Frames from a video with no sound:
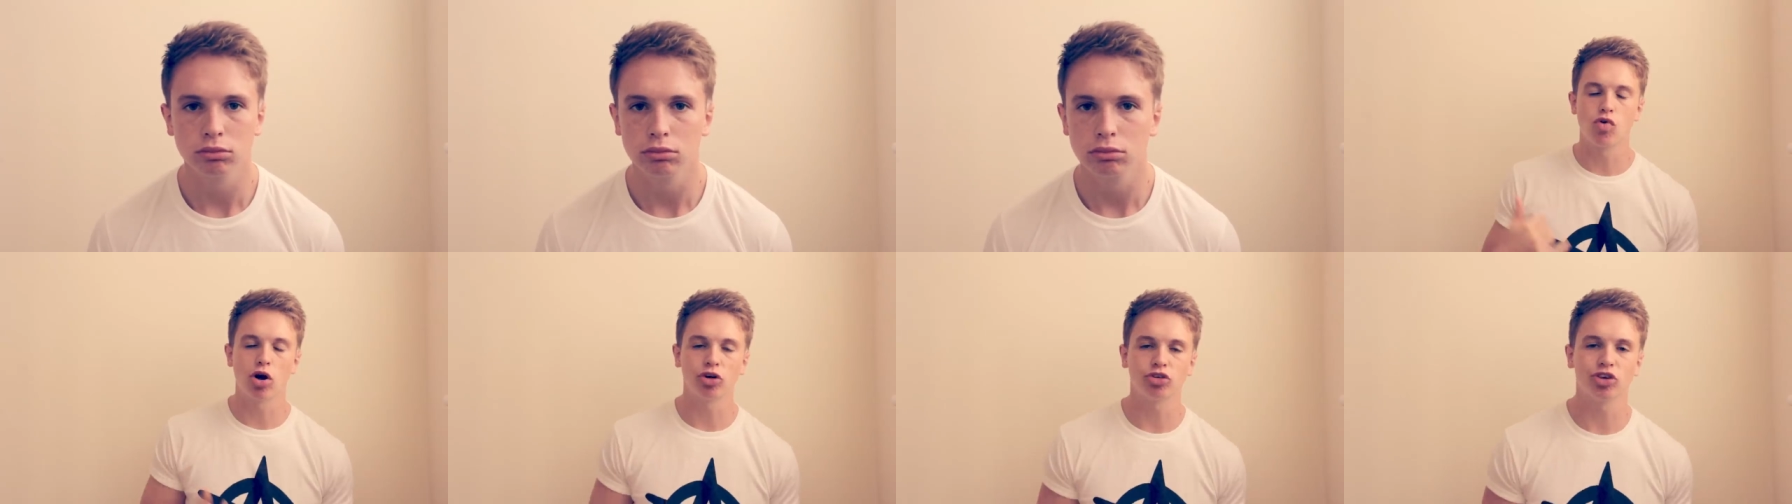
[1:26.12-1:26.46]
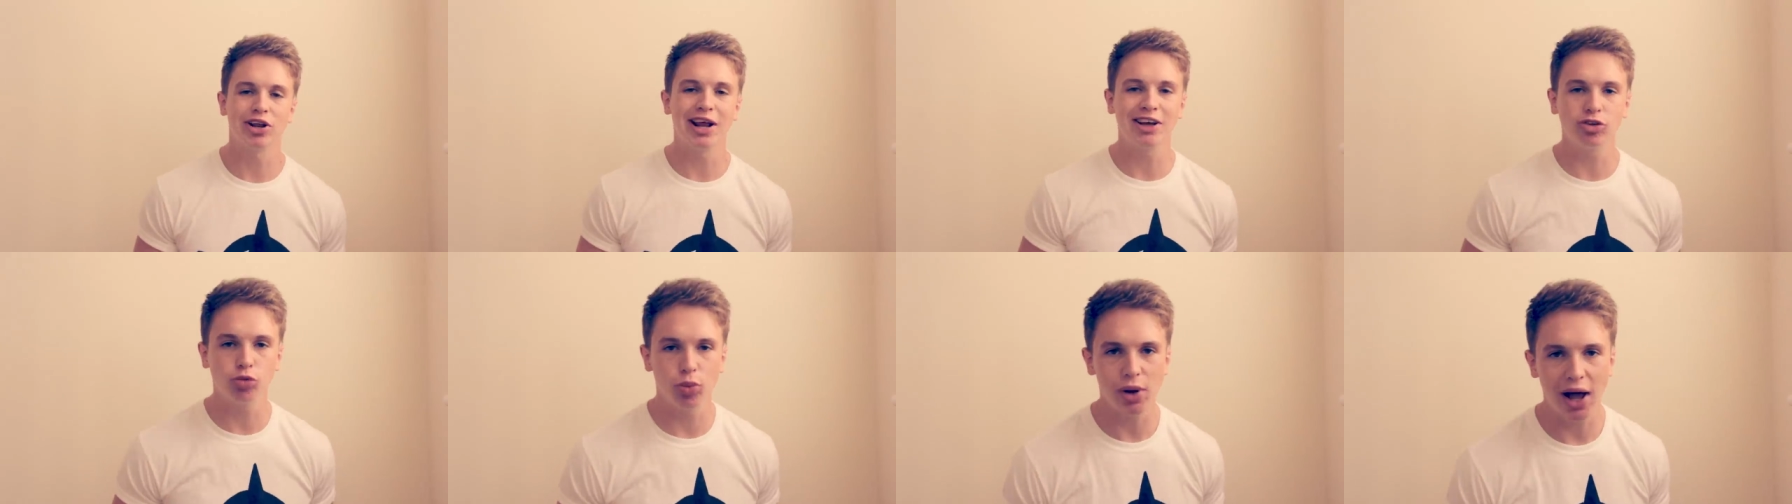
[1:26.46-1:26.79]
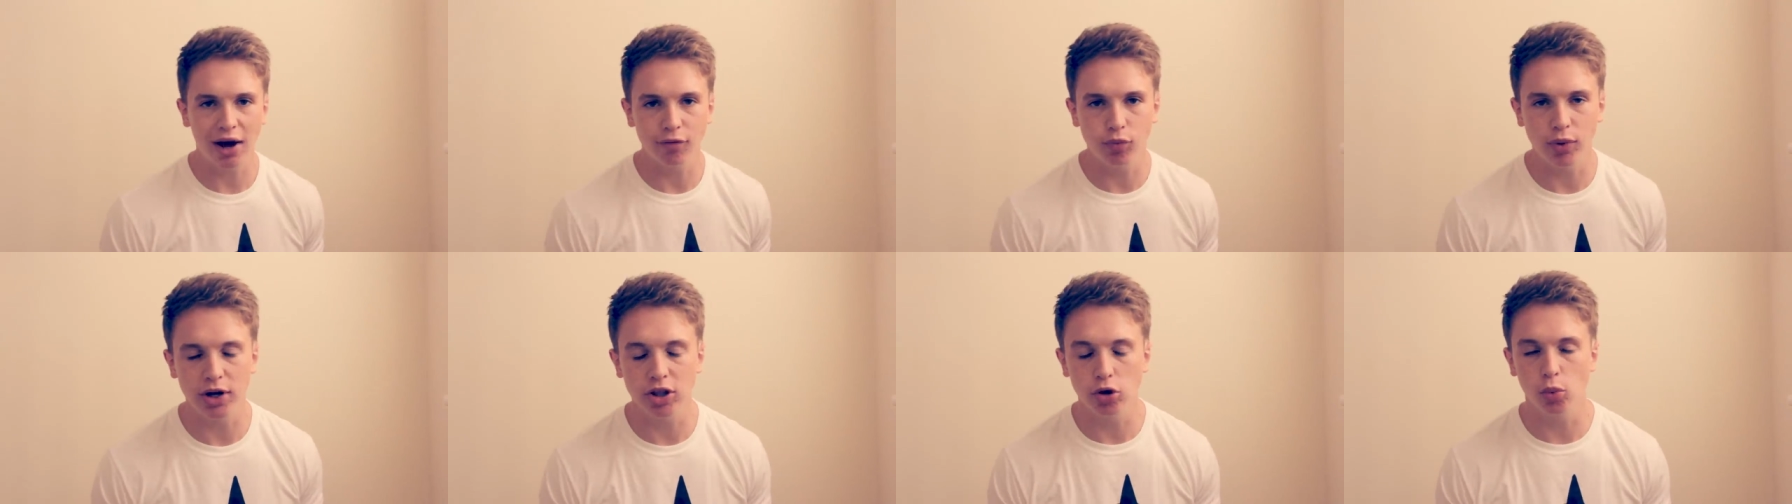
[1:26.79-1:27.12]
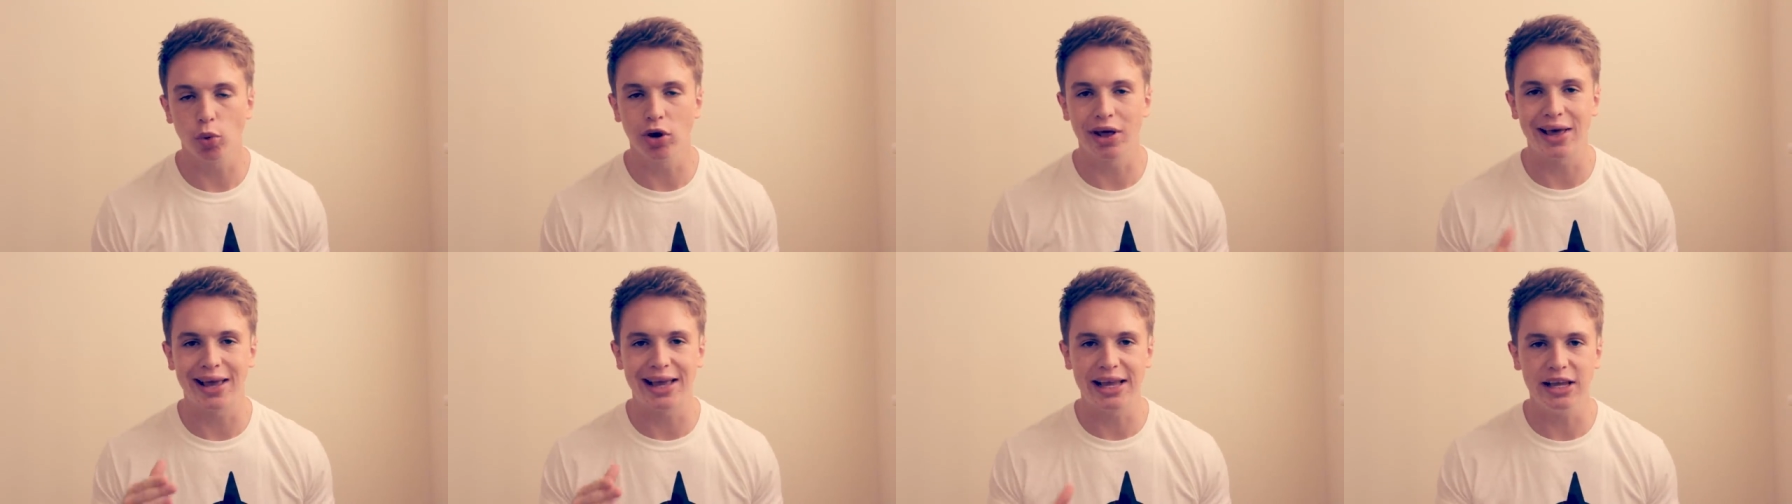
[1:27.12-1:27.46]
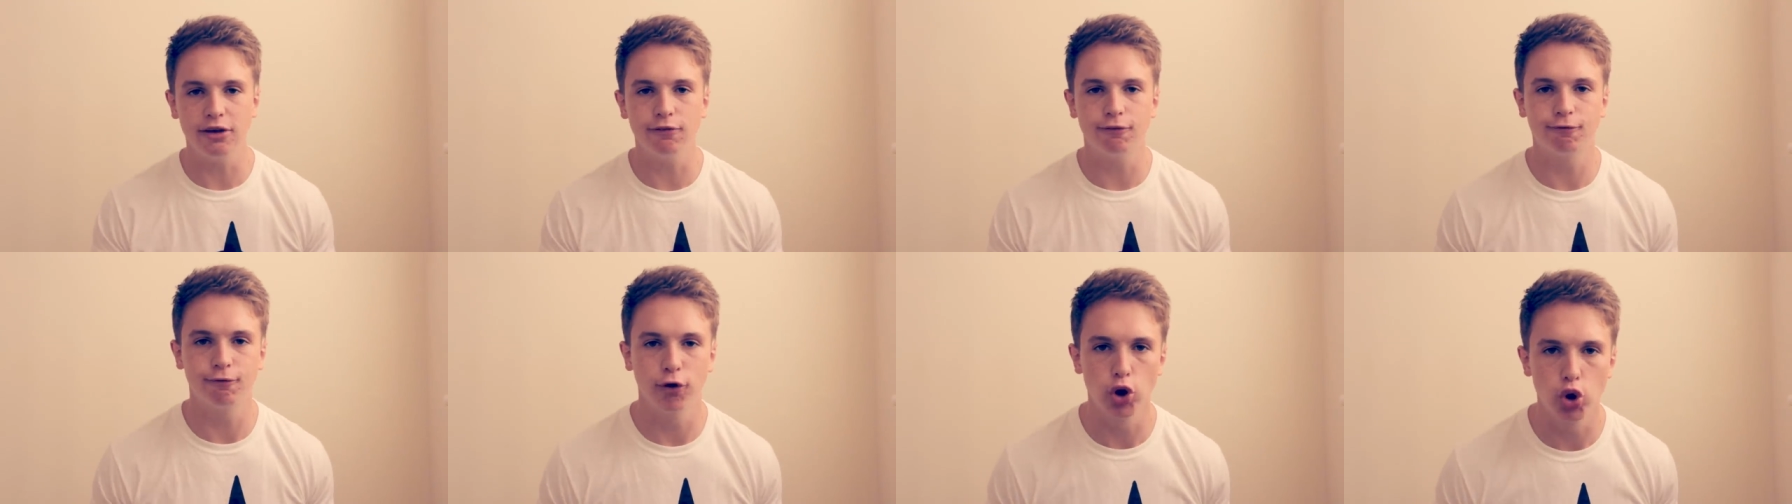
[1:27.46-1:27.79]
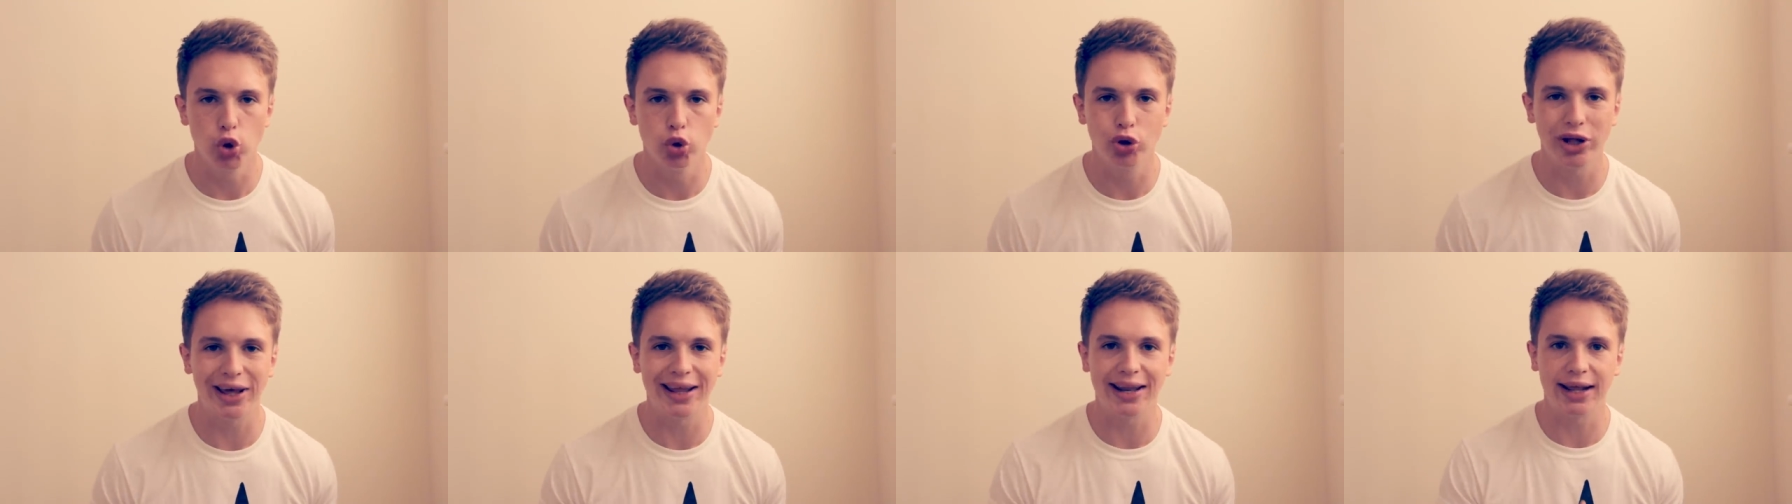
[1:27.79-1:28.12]
Right, so next we have when you want to eat
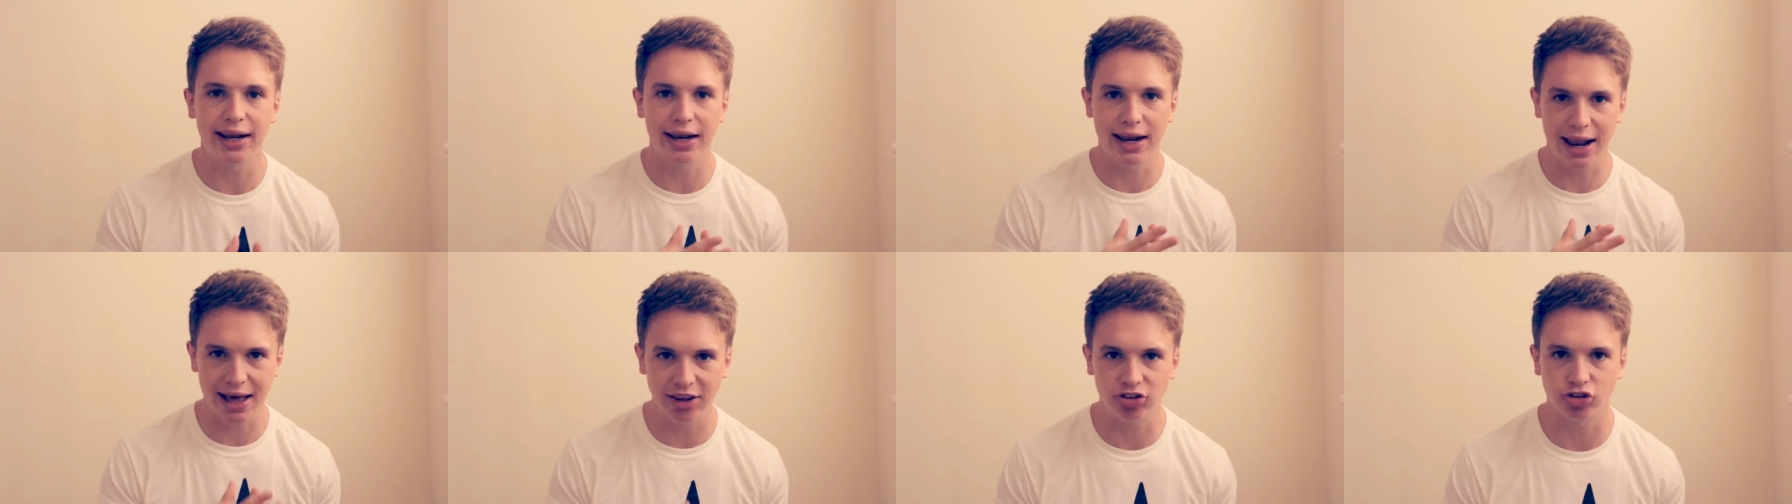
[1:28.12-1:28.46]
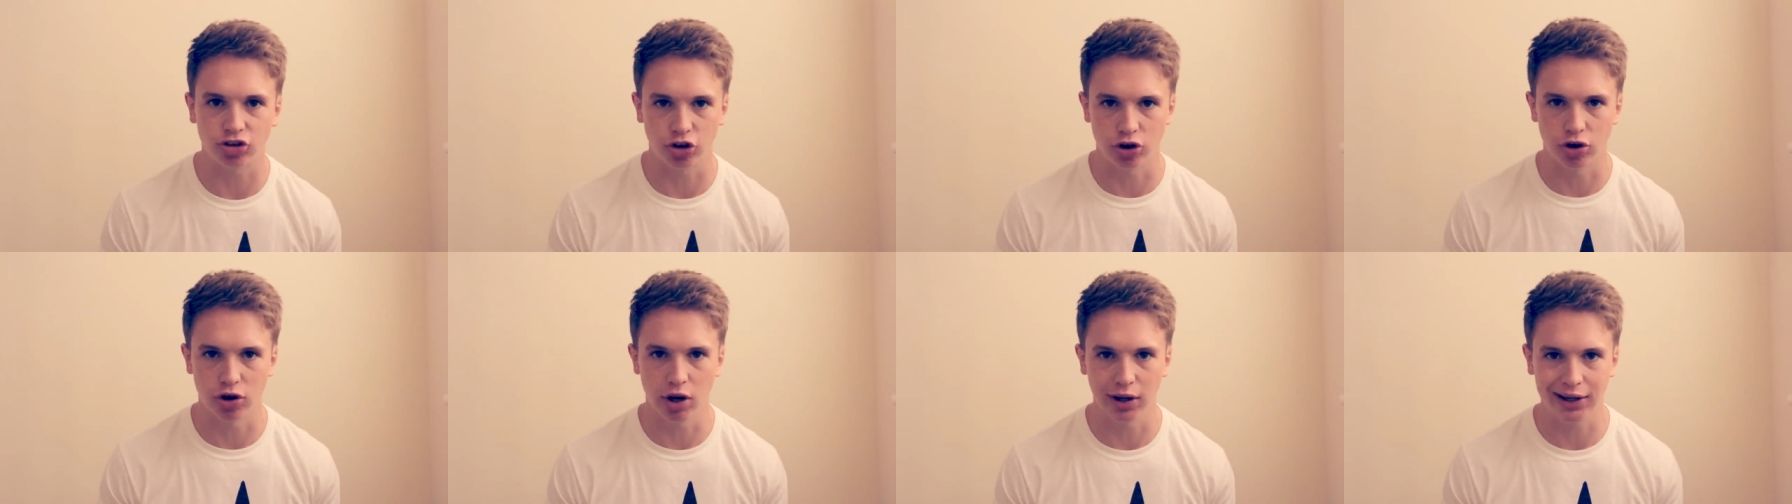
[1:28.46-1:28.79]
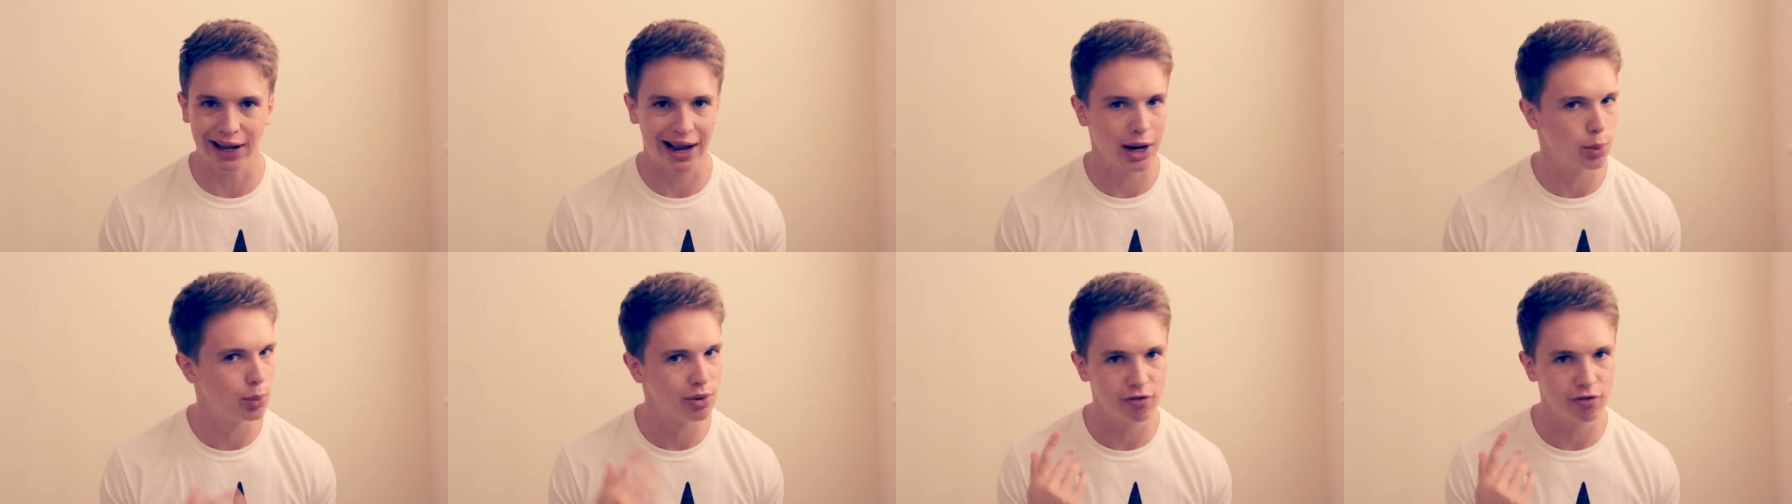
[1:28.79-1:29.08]
food in a lesson, okay?